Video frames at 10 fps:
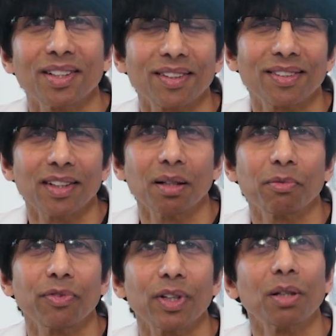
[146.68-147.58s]
to see him
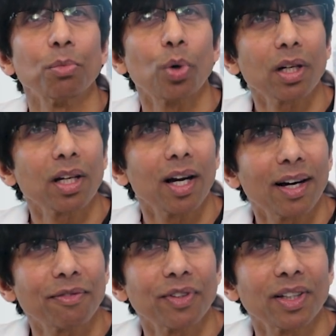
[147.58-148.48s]
feel more
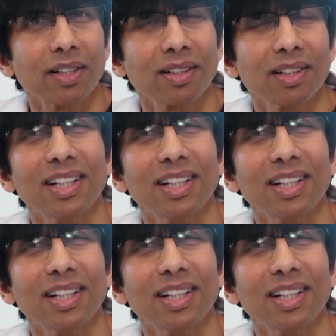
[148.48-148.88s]
confident